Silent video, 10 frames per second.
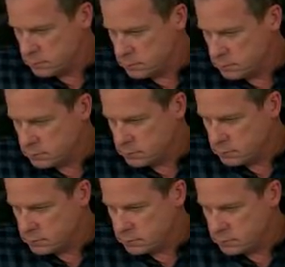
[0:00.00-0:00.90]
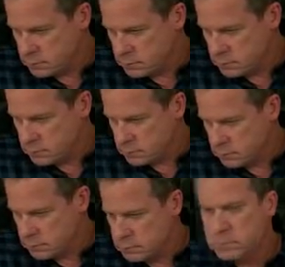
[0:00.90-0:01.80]

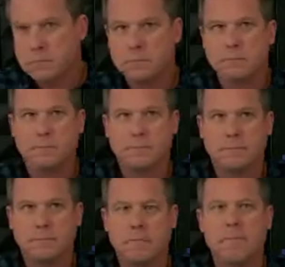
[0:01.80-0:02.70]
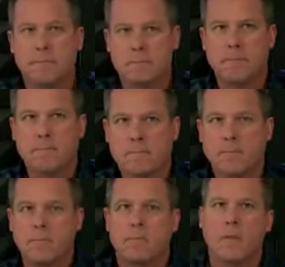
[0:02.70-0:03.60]

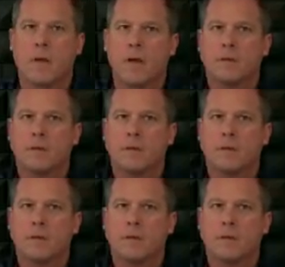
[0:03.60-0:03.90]
(not speaking)